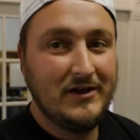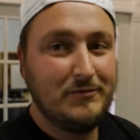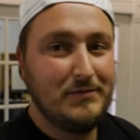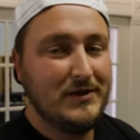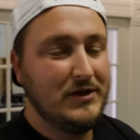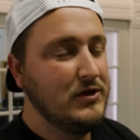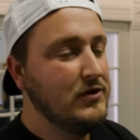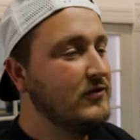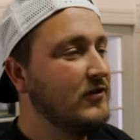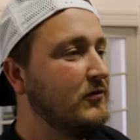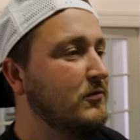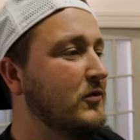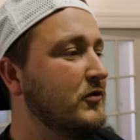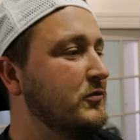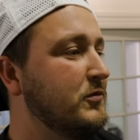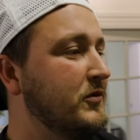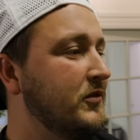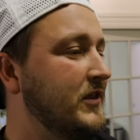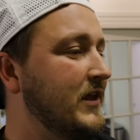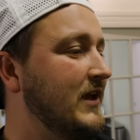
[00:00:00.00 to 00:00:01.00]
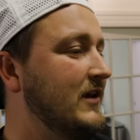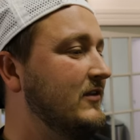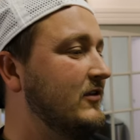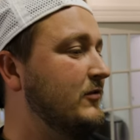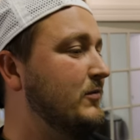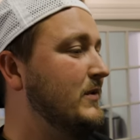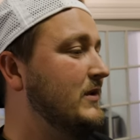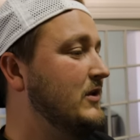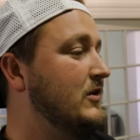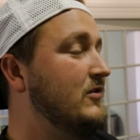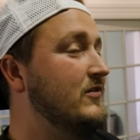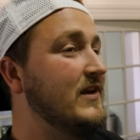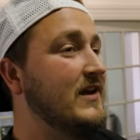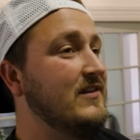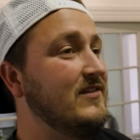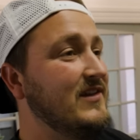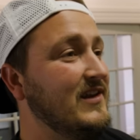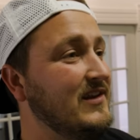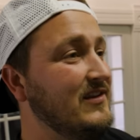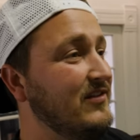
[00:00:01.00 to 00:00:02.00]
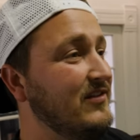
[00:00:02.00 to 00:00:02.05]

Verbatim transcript: it's been used as multiple things. It's been used as a